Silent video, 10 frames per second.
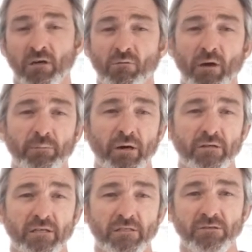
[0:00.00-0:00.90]
why
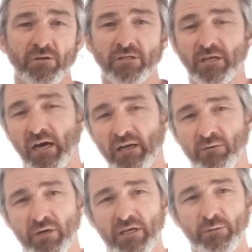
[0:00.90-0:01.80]
potters get so excited and
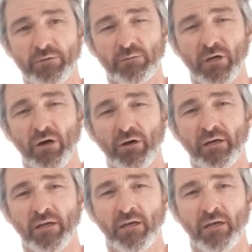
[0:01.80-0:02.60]
what keeps them going.